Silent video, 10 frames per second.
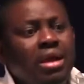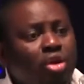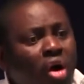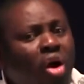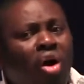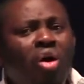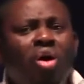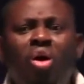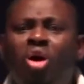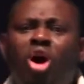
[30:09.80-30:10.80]

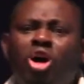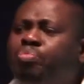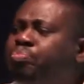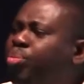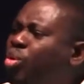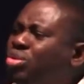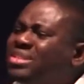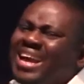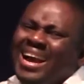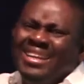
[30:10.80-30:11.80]
God
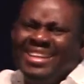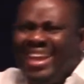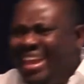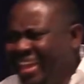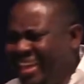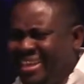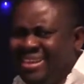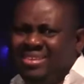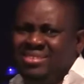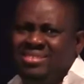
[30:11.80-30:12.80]
put an
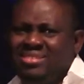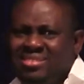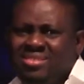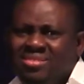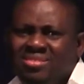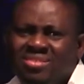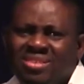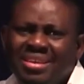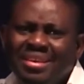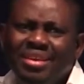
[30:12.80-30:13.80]
end
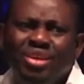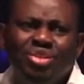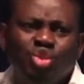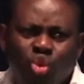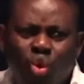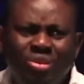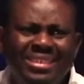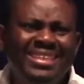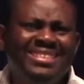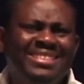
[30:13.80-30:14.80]
to
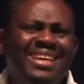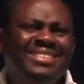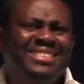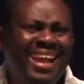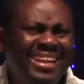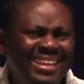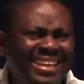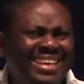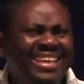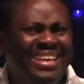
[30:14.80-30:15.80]
the
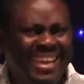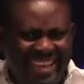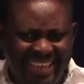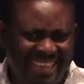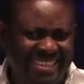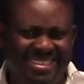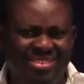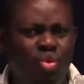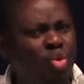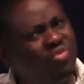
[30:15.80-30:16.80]
satanic gain
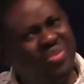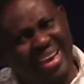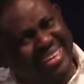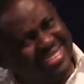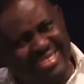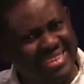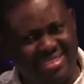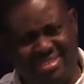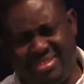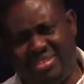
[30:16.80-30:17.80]
over his
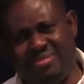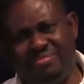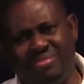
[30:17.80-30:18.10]
destiny,